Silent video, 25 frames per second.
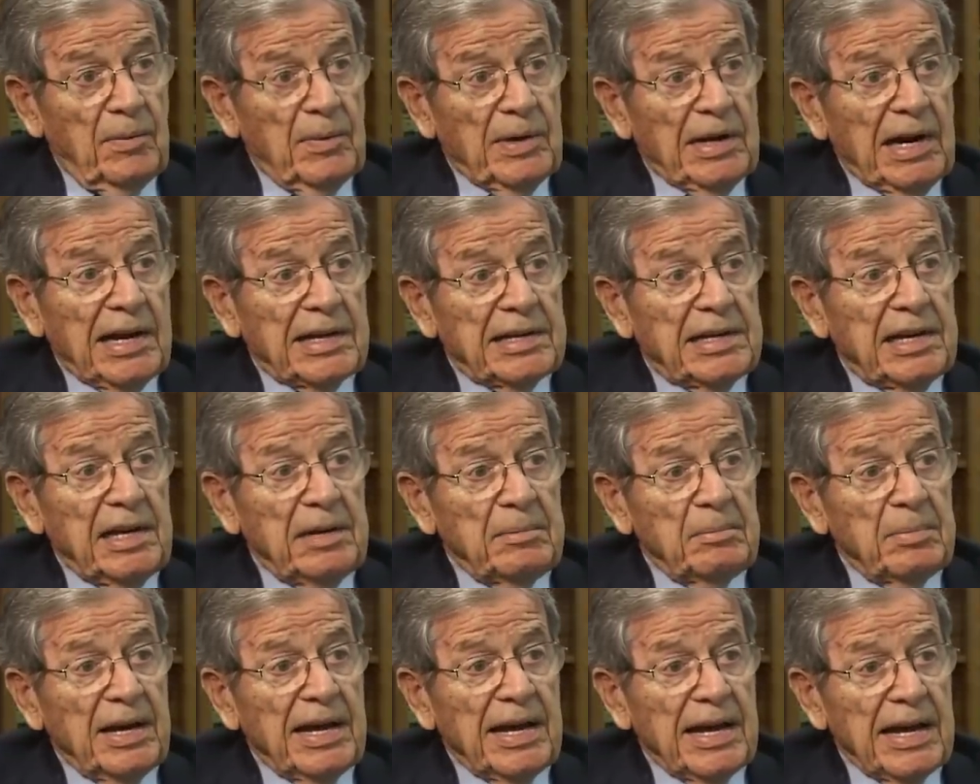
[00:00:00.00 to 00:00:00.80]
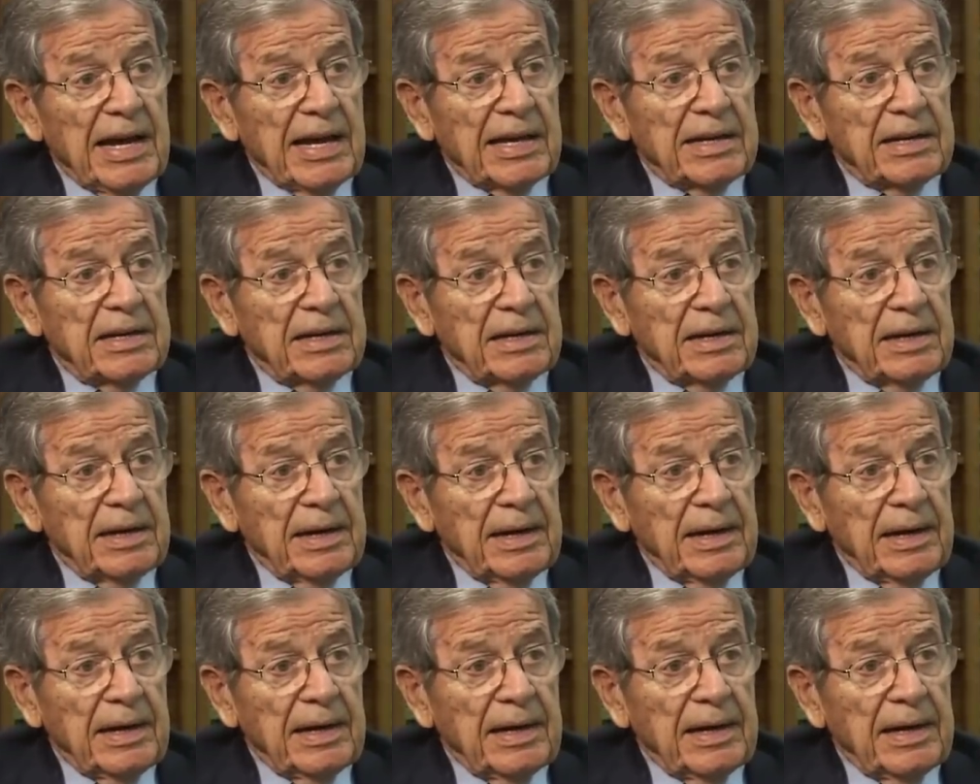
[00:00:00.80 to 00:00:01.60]
when I came back
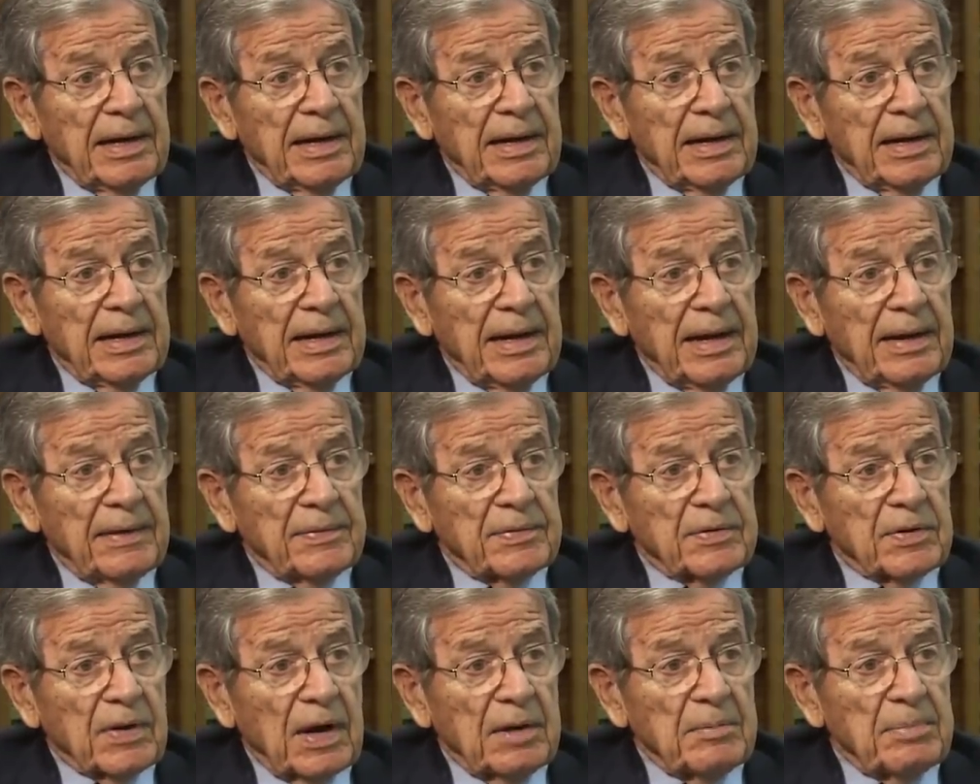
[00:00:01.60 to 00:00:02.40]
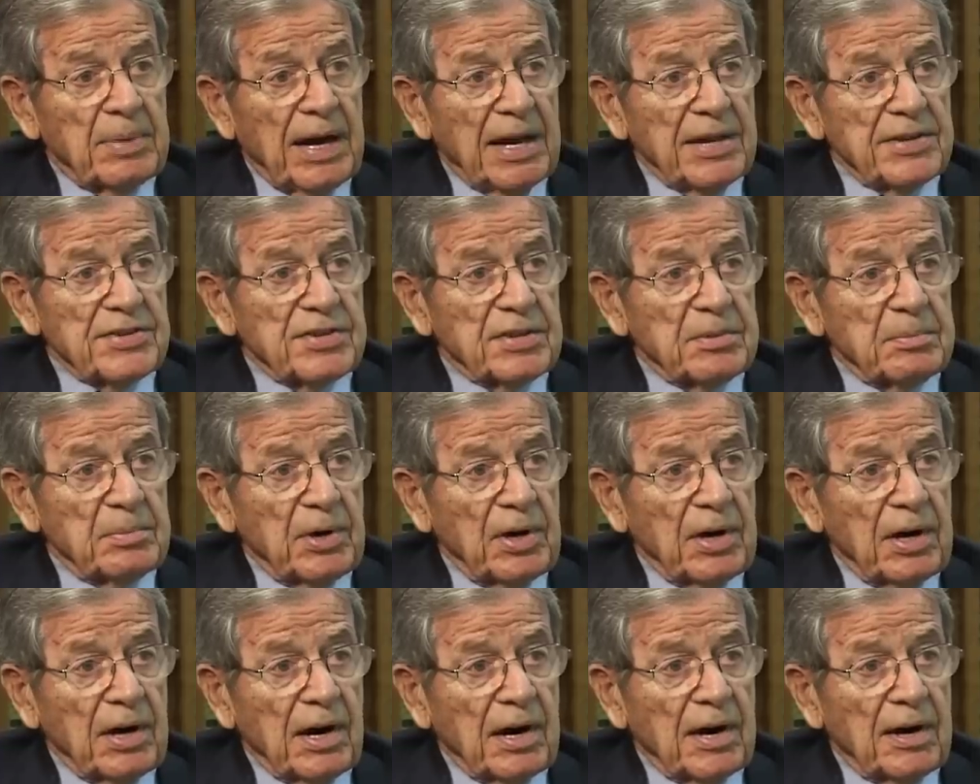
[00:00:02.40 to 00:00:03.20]
uh, after I passed the
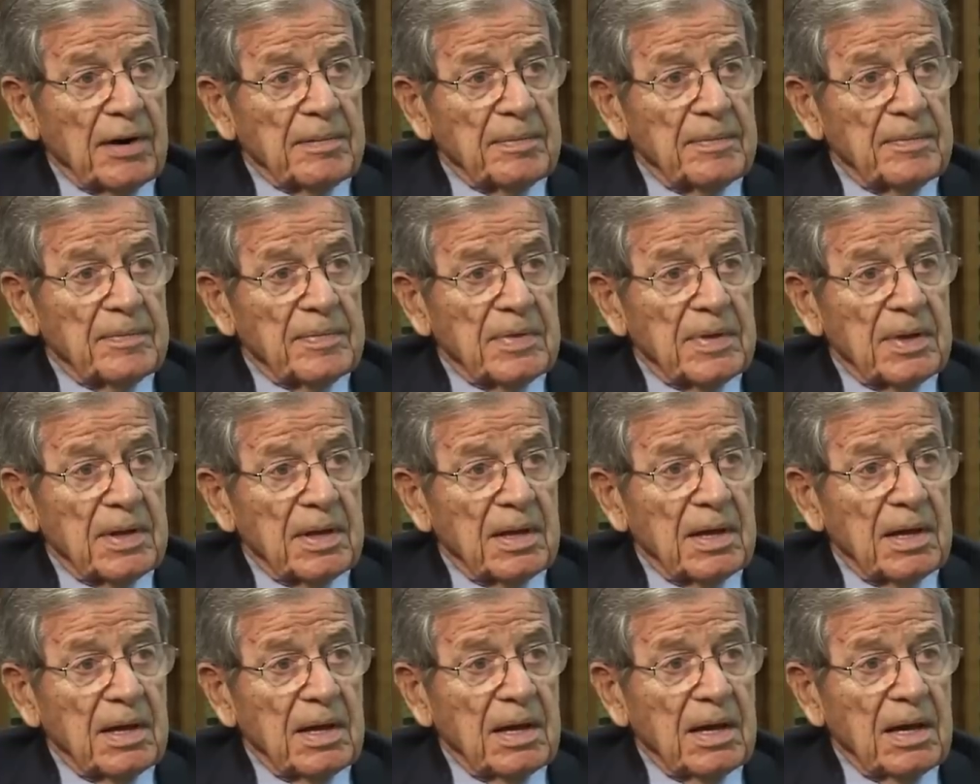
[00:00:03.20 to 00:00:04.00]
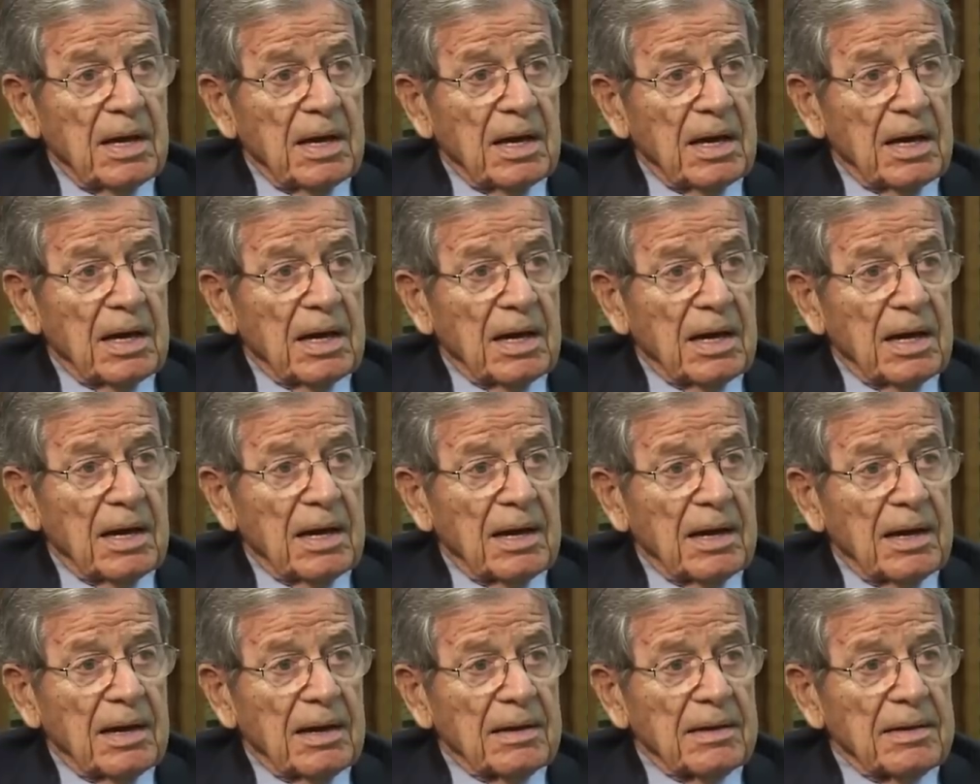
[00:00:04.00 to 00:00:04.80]
bar, uh,
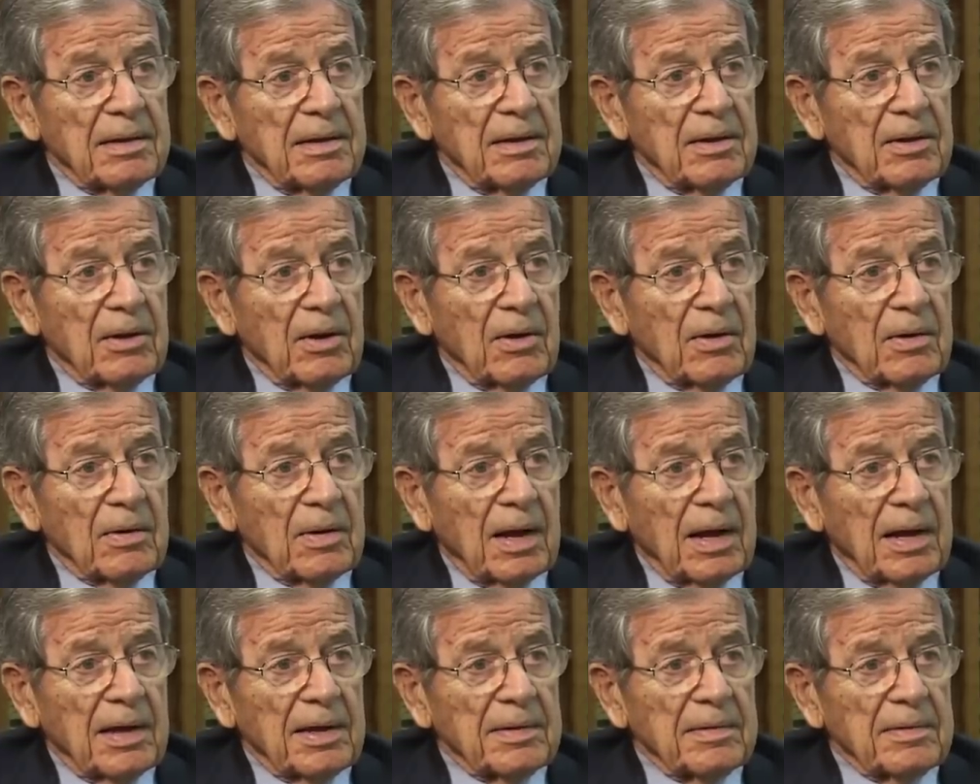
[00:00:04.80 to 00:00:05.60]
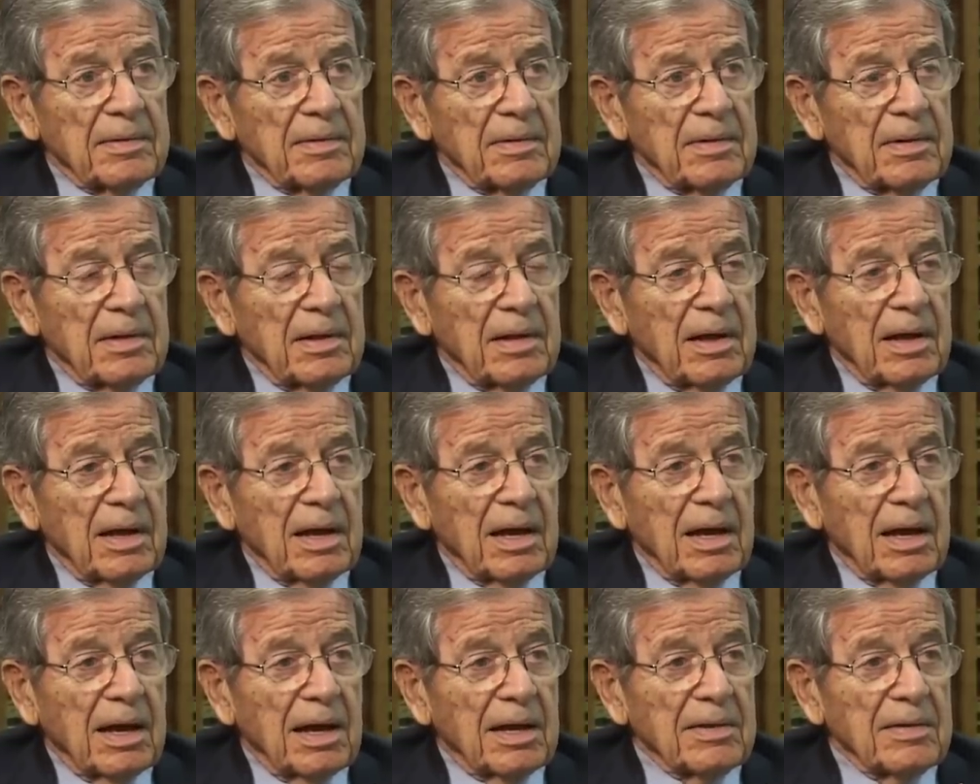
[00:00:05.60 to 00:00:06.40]
you know,
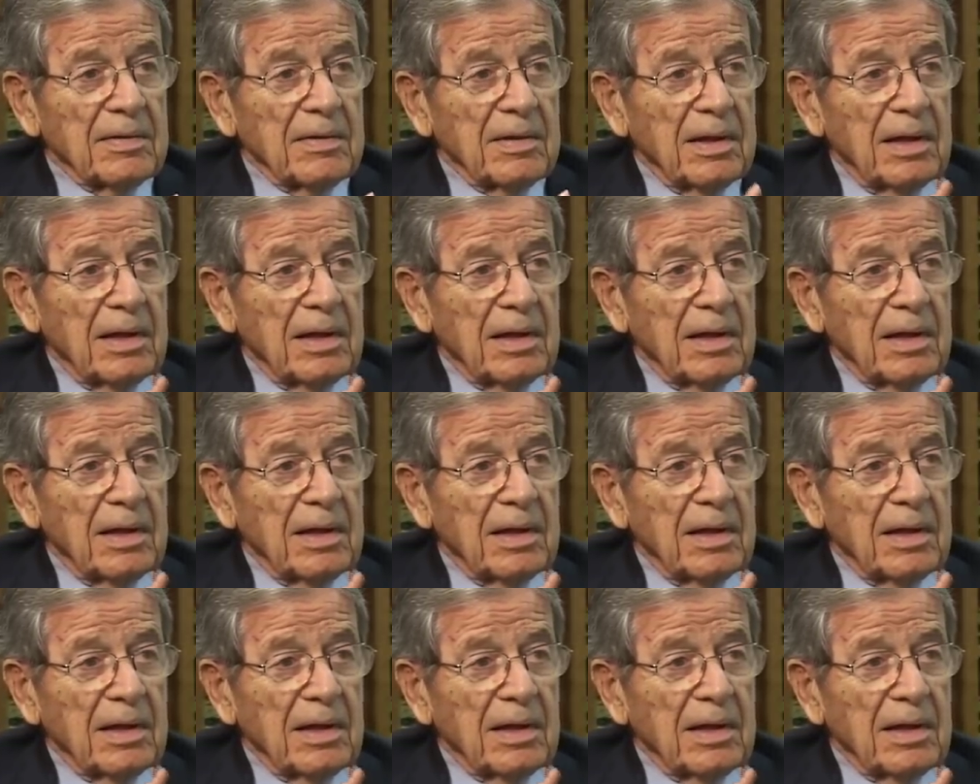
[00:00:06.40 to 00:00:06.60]
I, I,